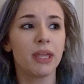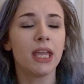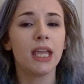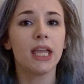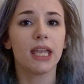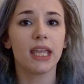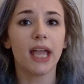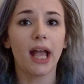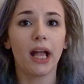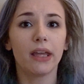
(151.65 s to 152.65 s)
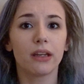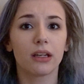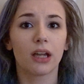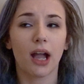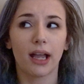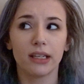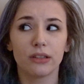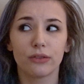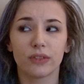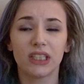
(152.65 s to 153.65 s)
He had kind
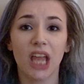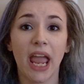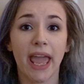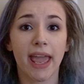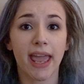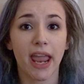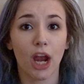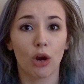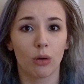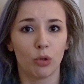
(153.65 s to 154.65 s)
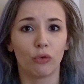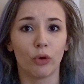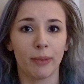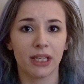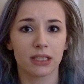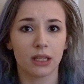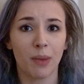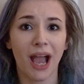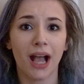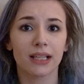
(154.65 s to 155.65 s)
of terrible roommates in the
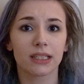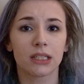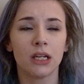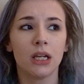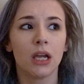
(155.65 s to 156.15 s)
past.